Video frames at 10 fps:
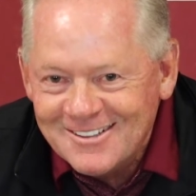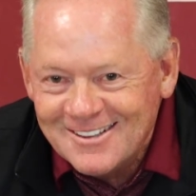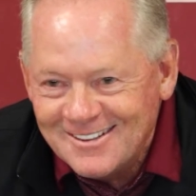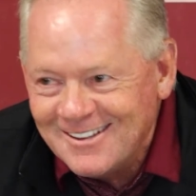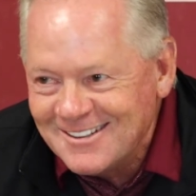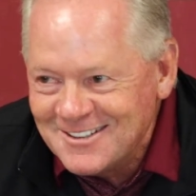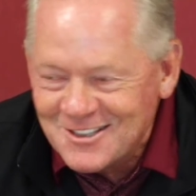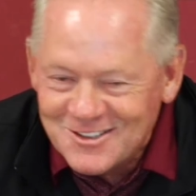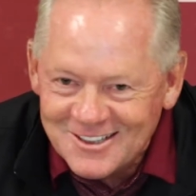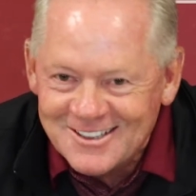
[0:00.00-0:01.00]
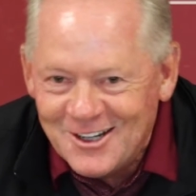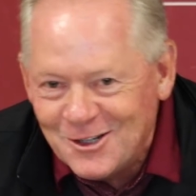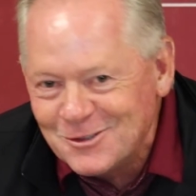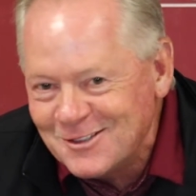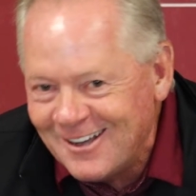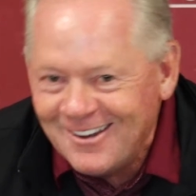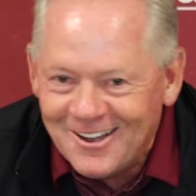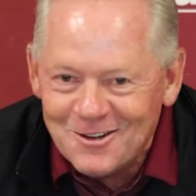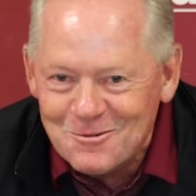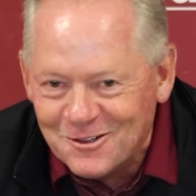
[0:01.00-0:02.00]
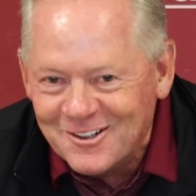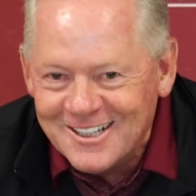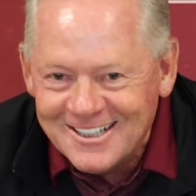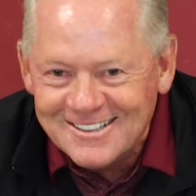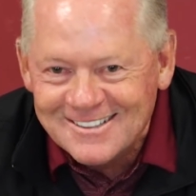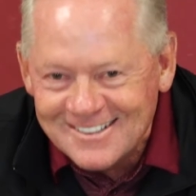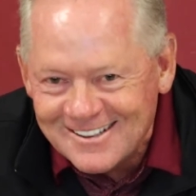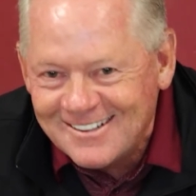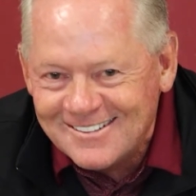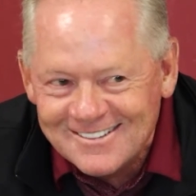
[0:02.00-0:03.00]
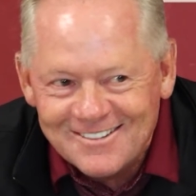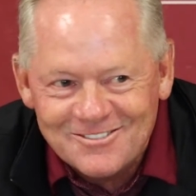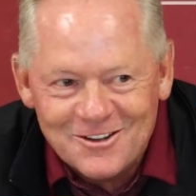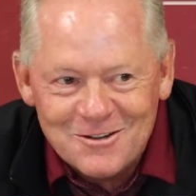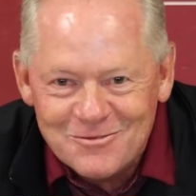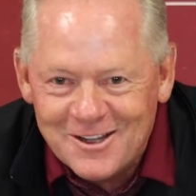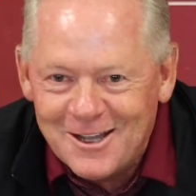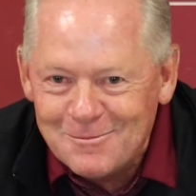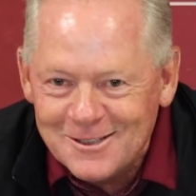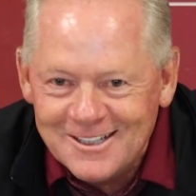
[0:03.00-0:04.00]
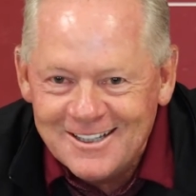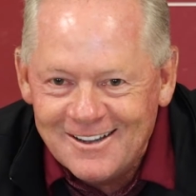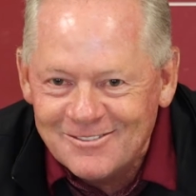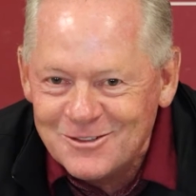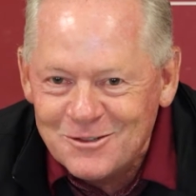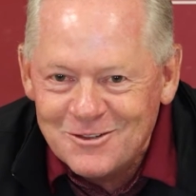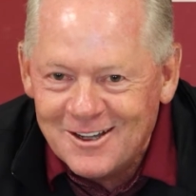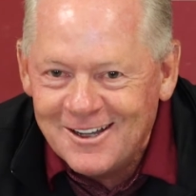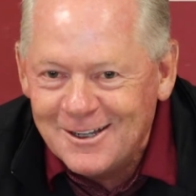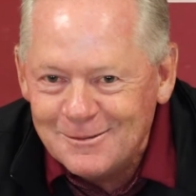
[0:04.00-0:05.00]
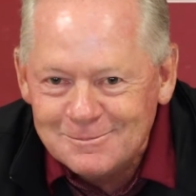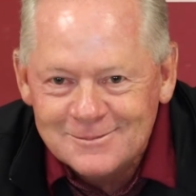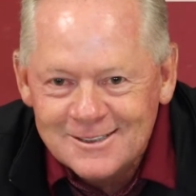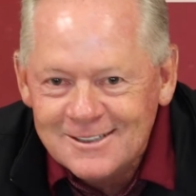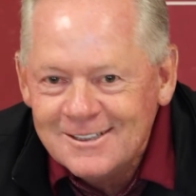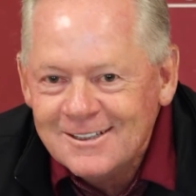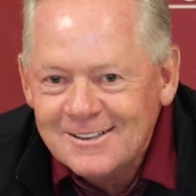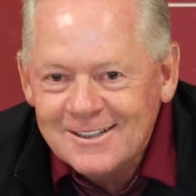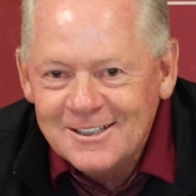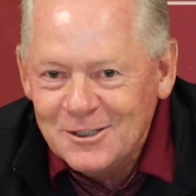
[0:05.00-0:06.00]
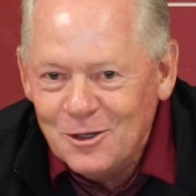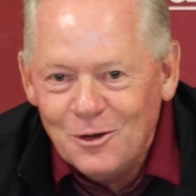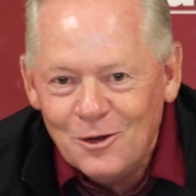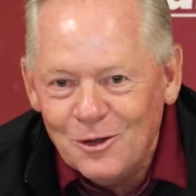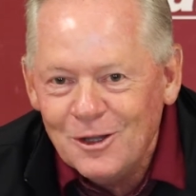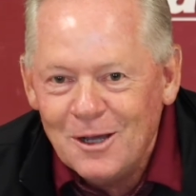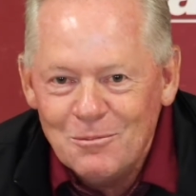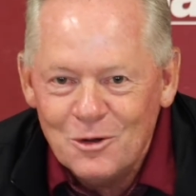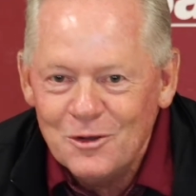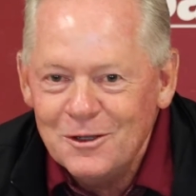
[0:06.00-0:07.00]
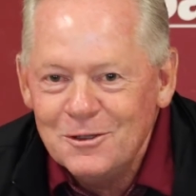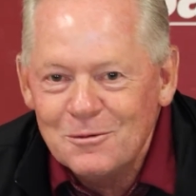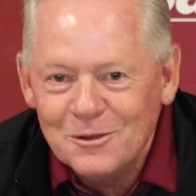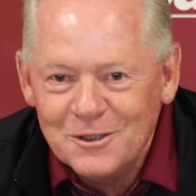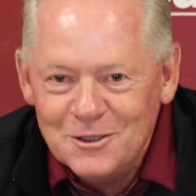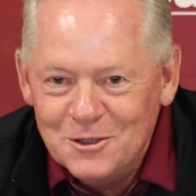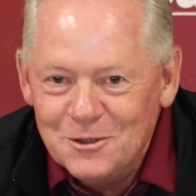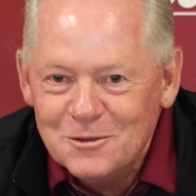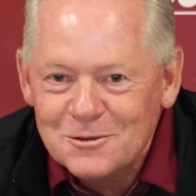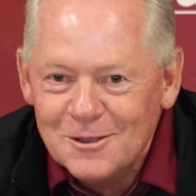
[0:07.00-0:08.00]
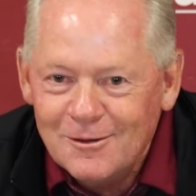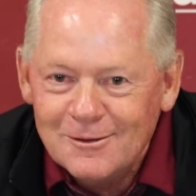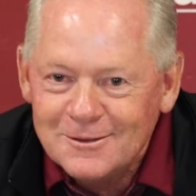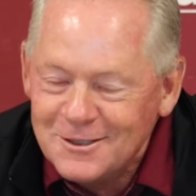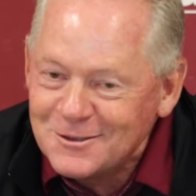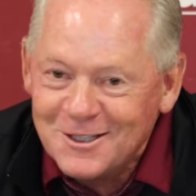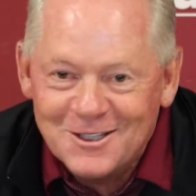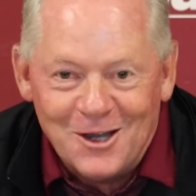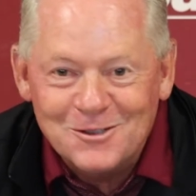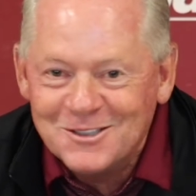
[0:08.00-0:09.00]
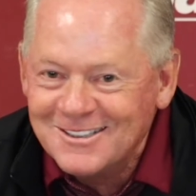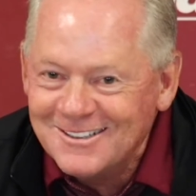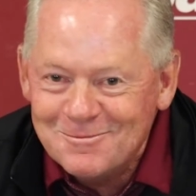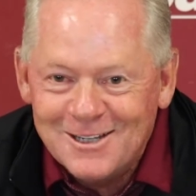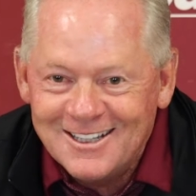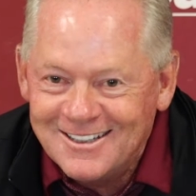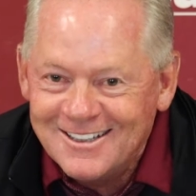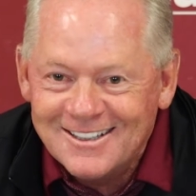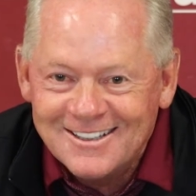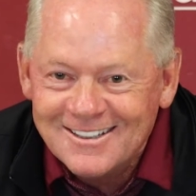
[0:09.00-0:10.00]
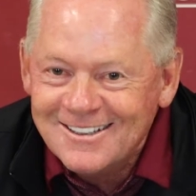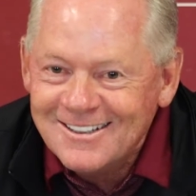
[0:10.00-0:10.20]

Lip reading: He's an assistant coach, not a lot of worries, you know, got a great family, have a good time. I think you know a whole lot more than you really do, so assistant coach isn't a bad gig.